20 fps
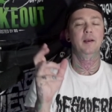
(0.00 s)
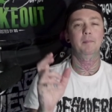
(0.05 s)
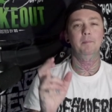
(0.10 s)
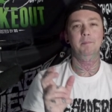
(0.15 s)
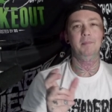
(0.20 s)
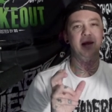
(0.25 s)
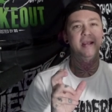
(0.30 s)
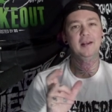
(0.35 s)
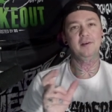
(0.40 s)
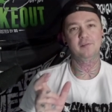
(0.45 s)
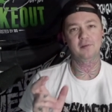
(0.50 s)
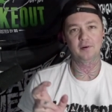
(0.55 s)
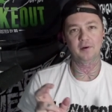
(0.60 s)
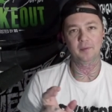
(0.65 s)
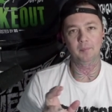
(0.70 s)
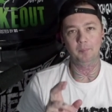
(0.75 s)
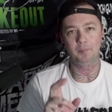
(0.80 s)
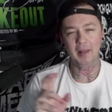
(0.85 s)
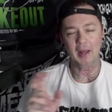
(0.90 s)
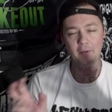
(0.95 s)

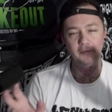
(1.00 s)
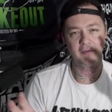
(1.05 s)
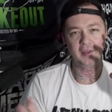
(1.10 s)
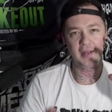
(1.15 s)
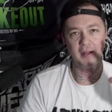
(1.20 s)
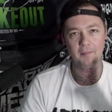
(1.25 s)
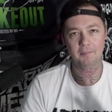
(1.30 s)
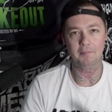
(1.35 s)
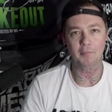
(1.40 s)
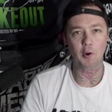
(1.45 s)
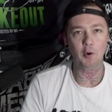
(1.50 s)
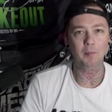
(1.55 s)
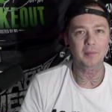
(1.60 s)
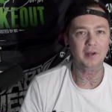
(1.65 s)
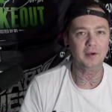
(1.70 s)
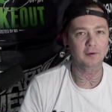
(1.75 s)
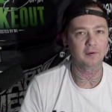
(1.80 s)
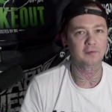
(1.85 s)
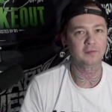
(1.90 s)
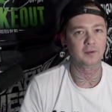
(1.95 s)
major belting
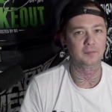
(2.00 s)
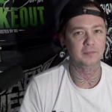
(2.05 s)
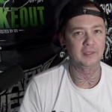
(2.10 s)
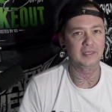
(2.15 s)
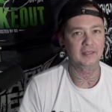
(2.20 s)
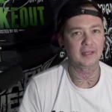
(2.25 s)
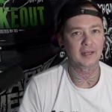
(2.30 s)
moment or something